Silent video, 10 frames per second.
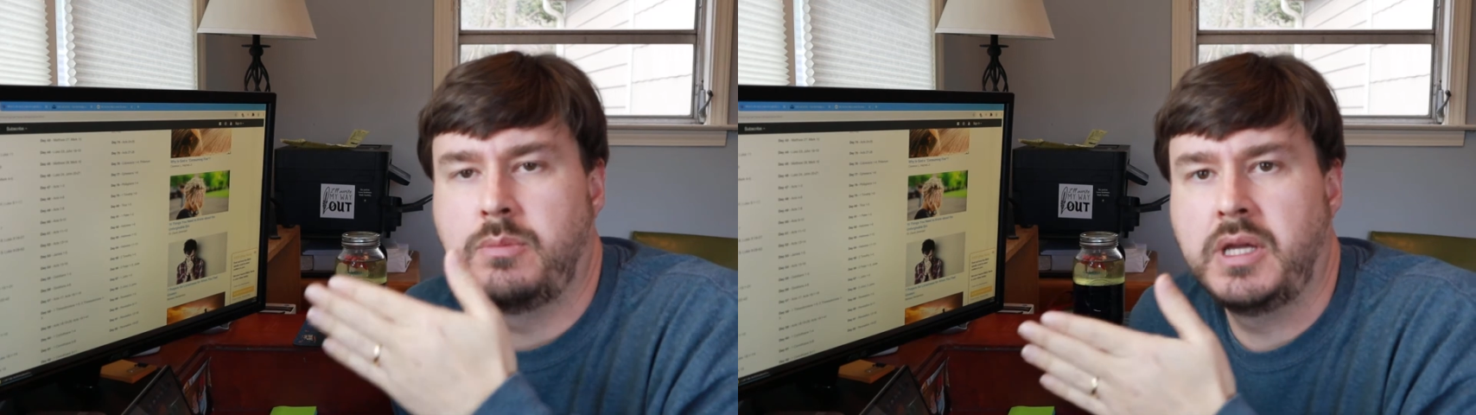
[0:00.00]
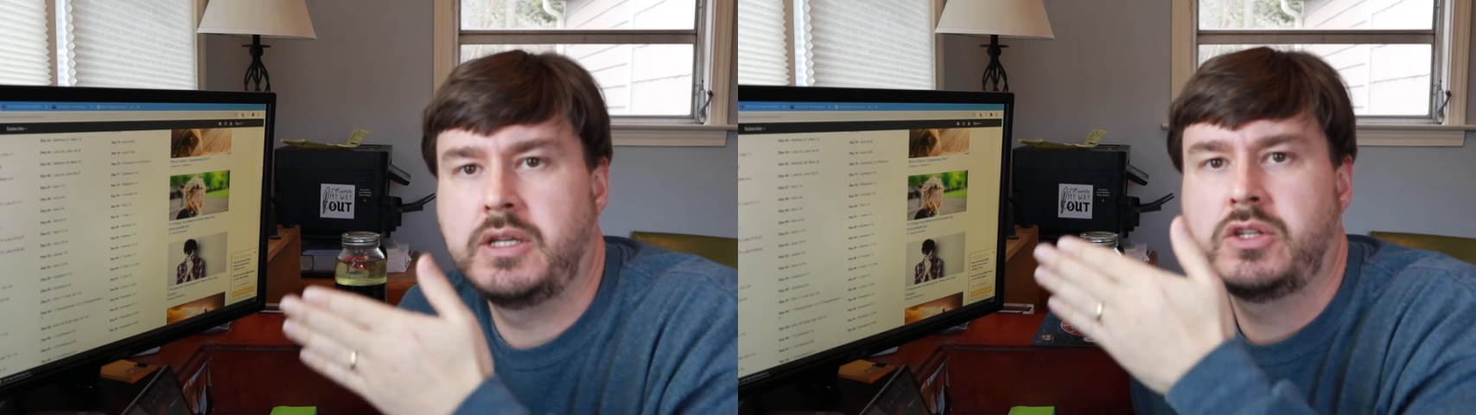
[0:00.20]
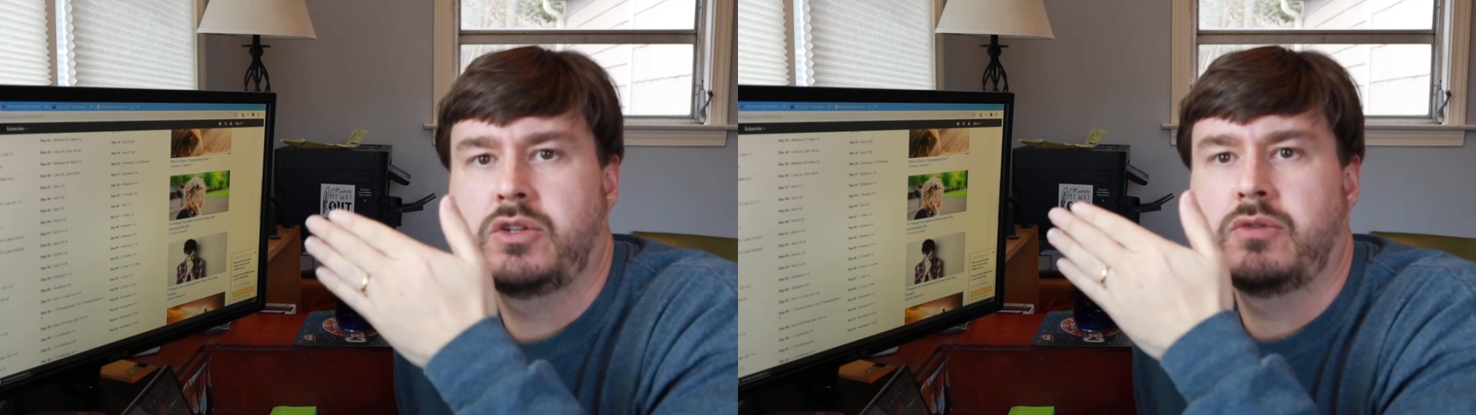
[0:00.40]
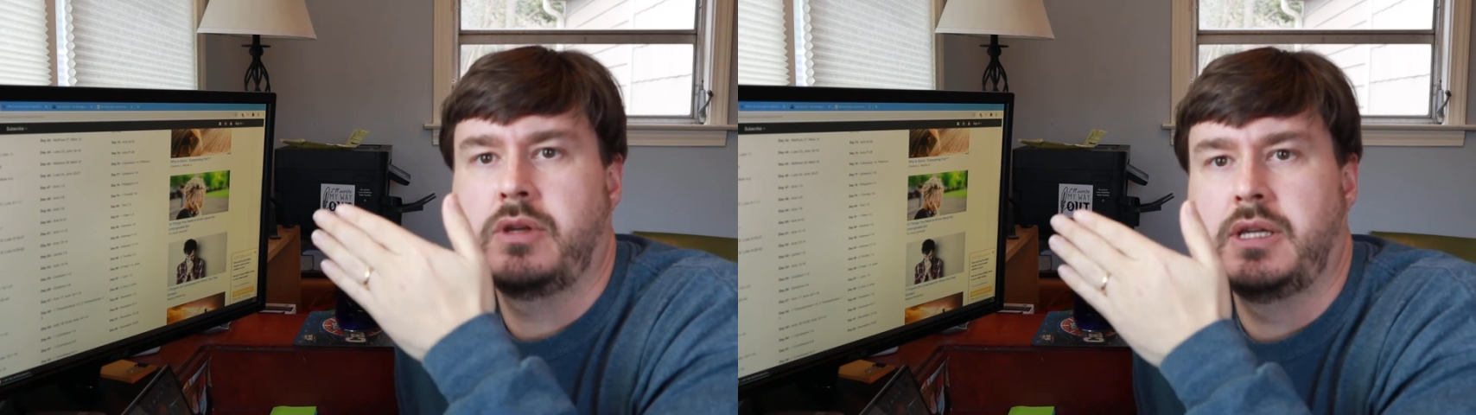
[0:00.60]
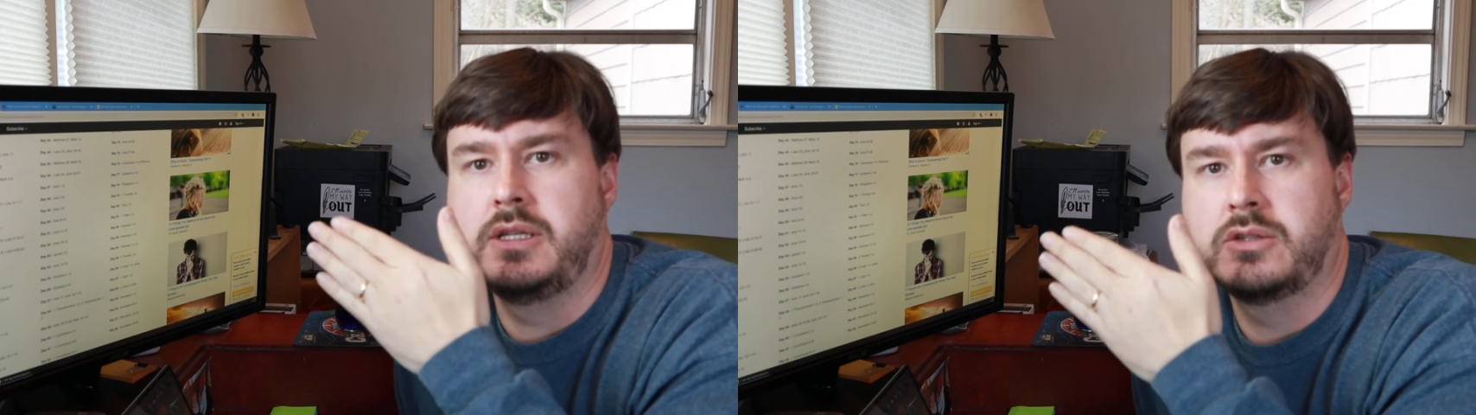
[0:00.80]

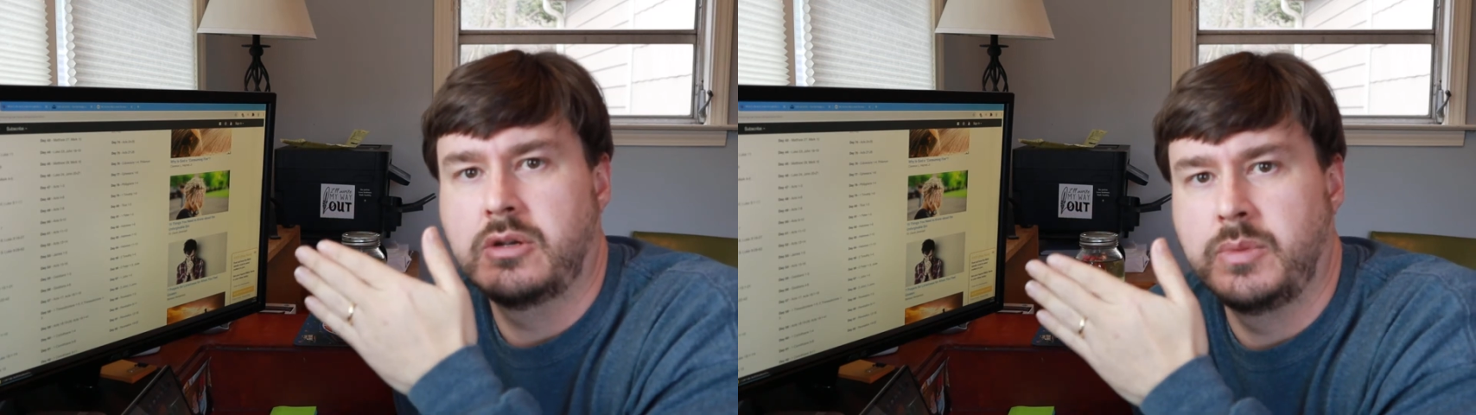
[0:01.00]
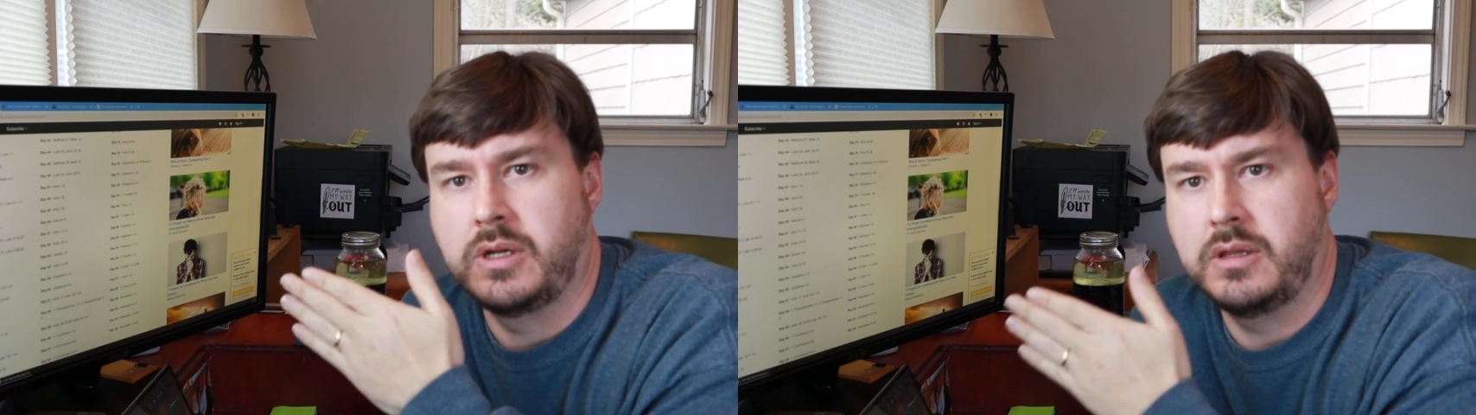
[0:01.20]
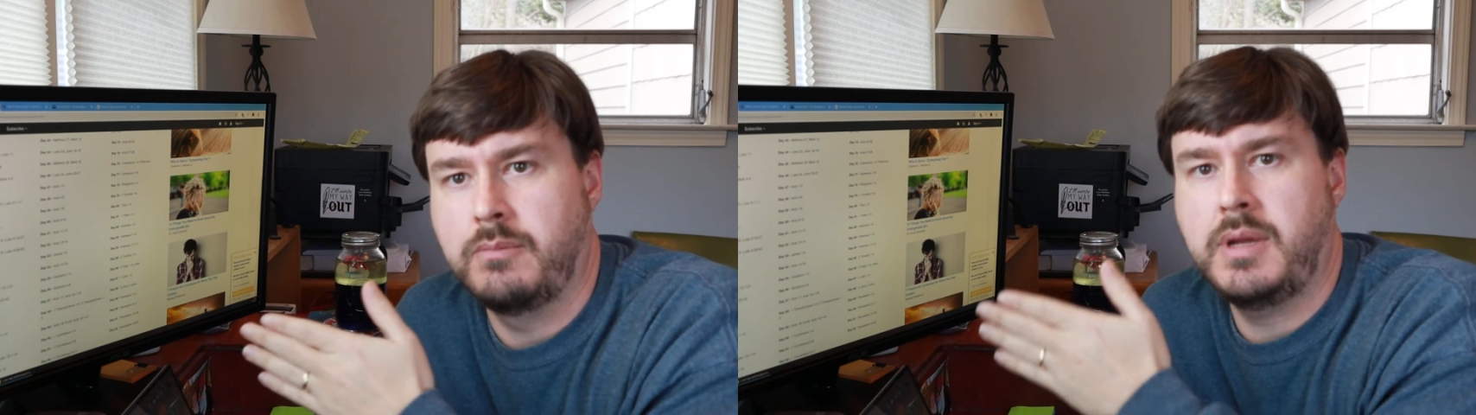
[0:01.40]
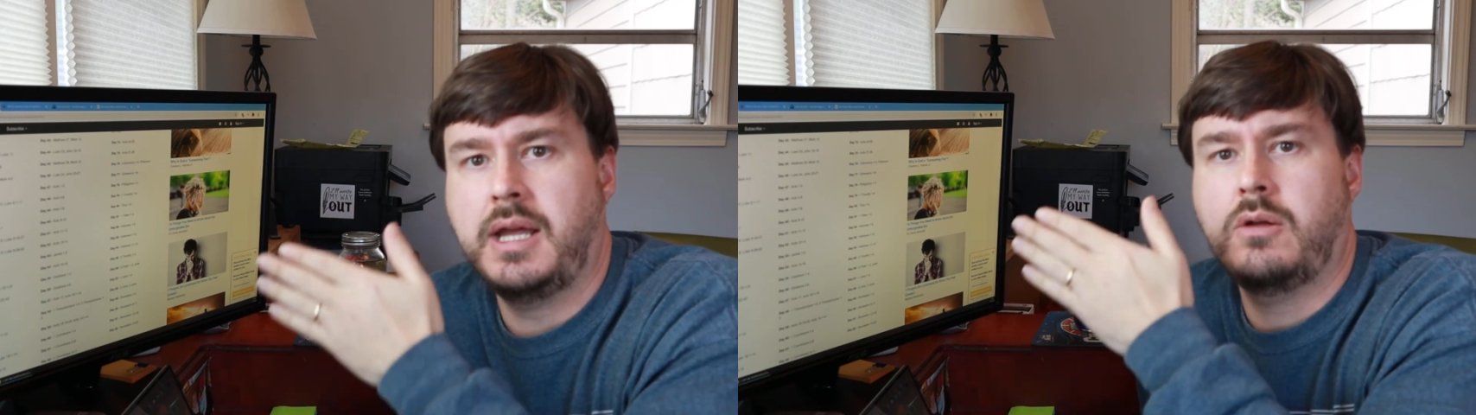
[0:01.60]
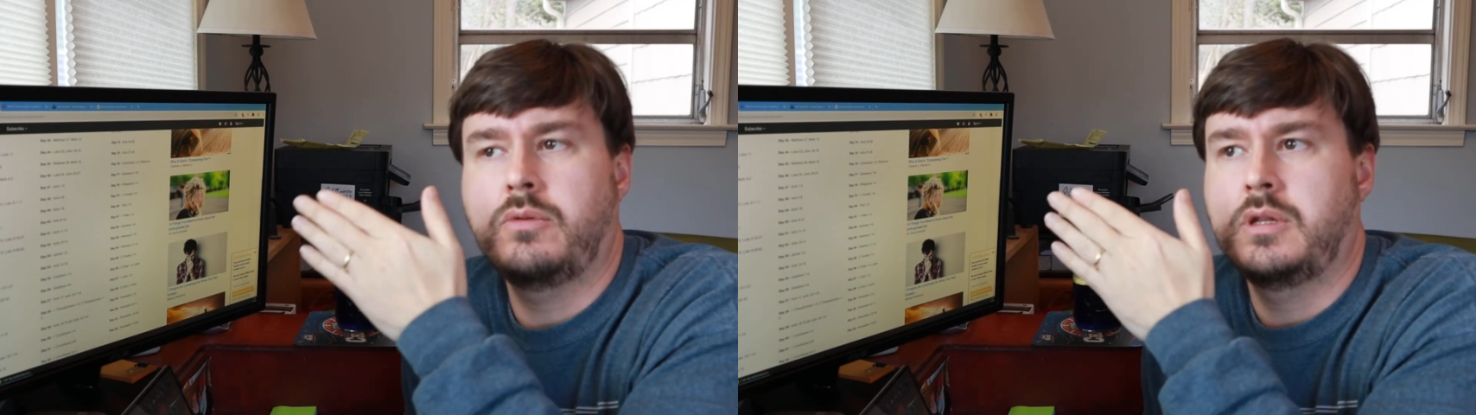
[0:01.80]
ministry, Sermon on the
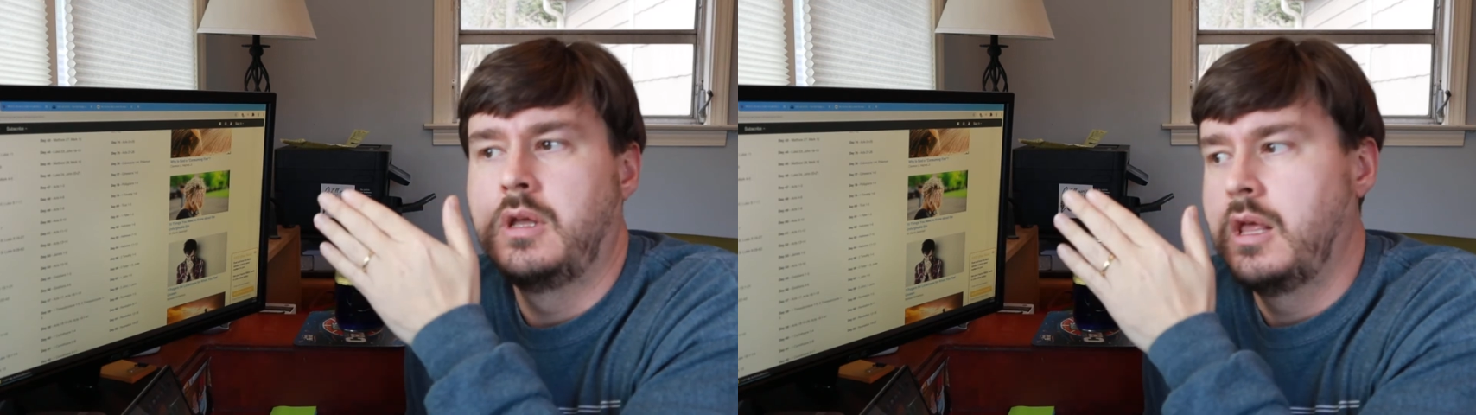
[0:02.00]
Mount,